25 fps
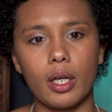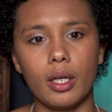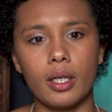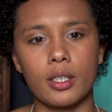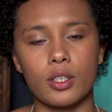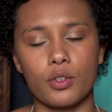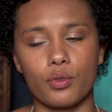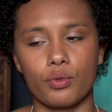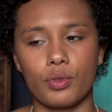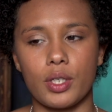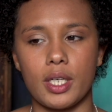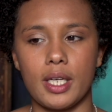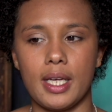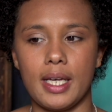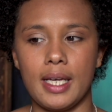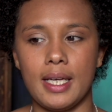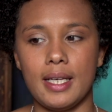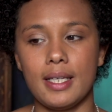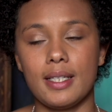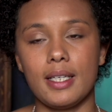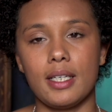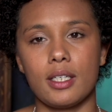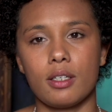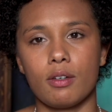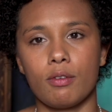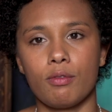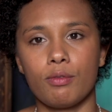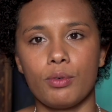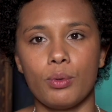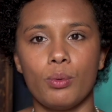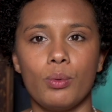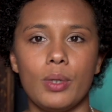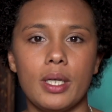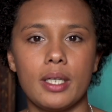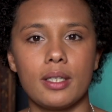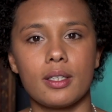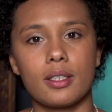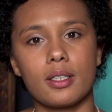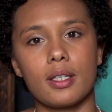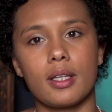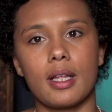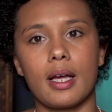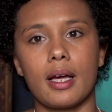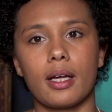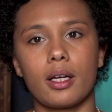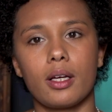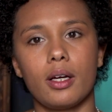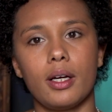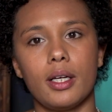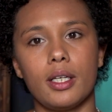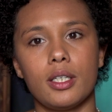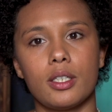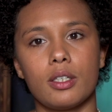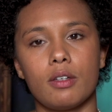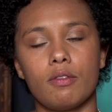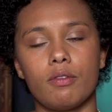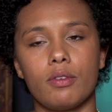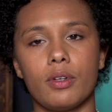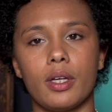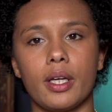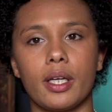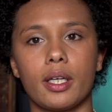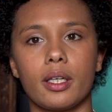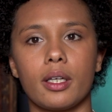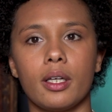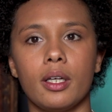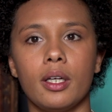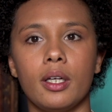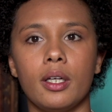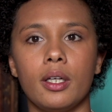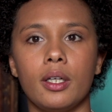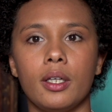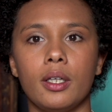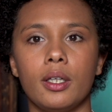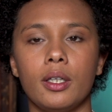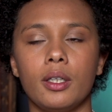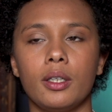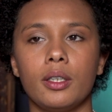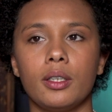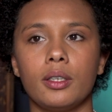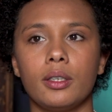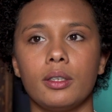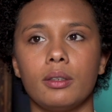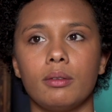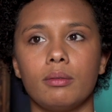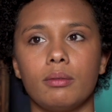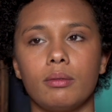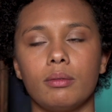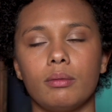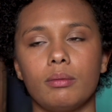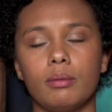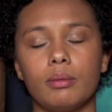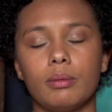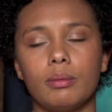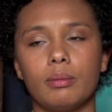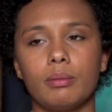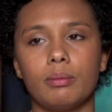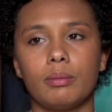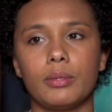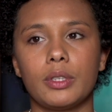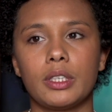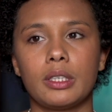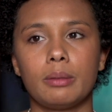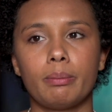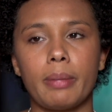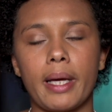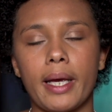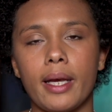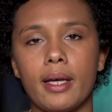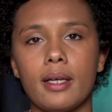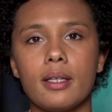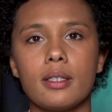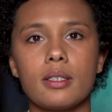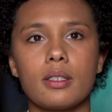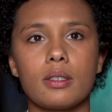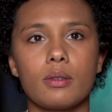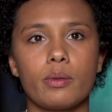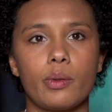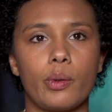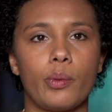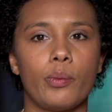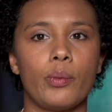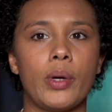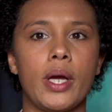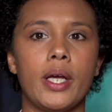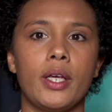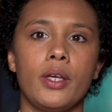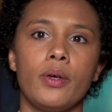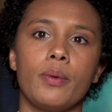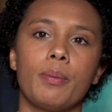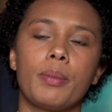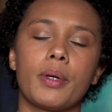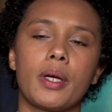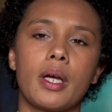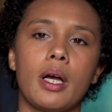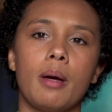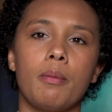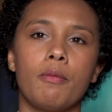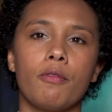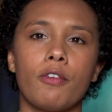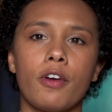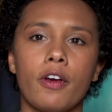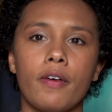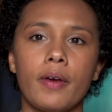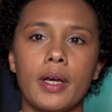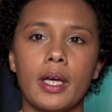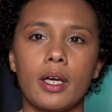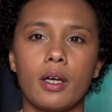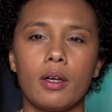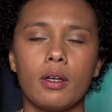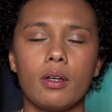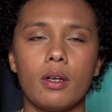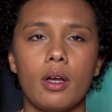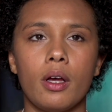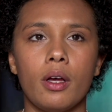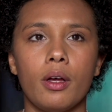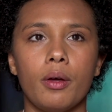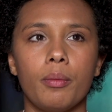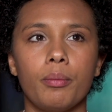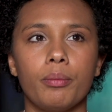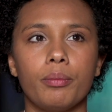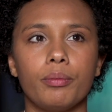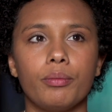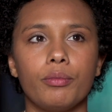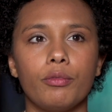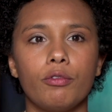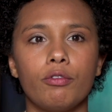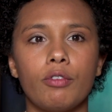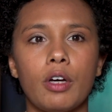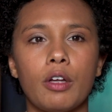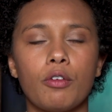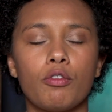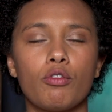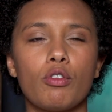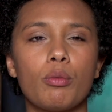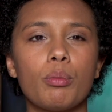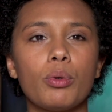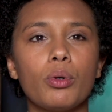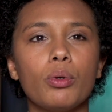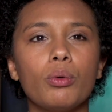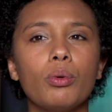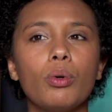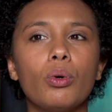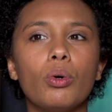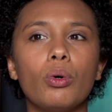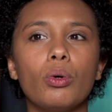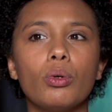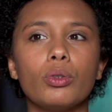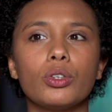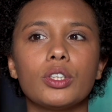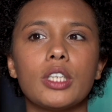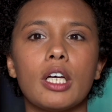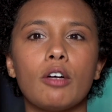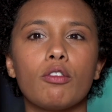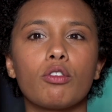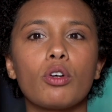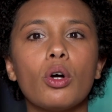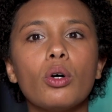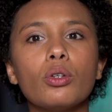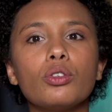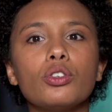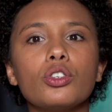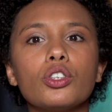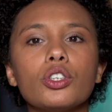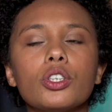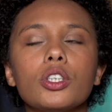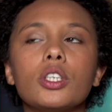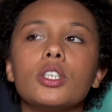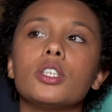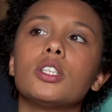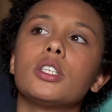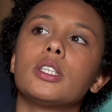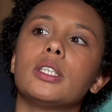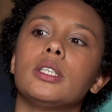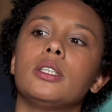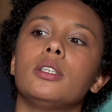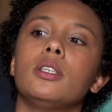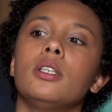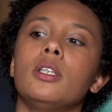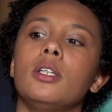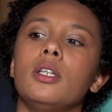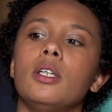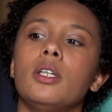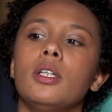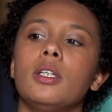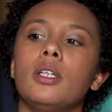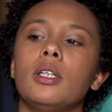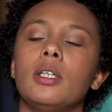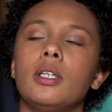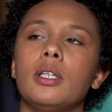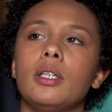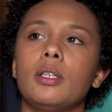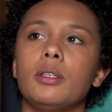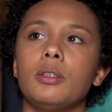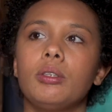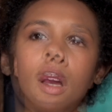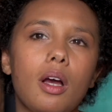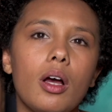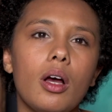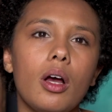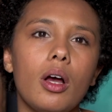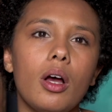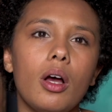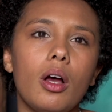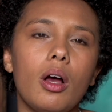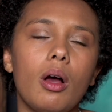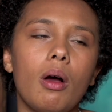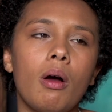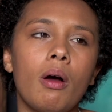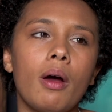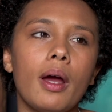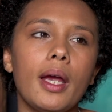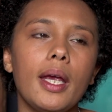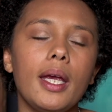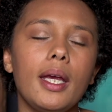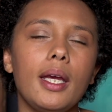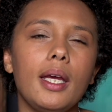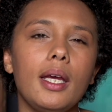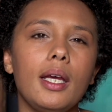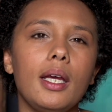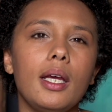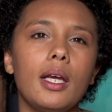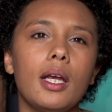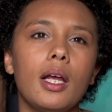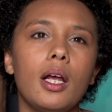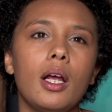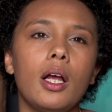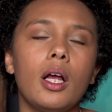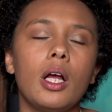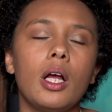It's really easy to fall into that kind of like space where you become very vulnerable or self-conscious, and I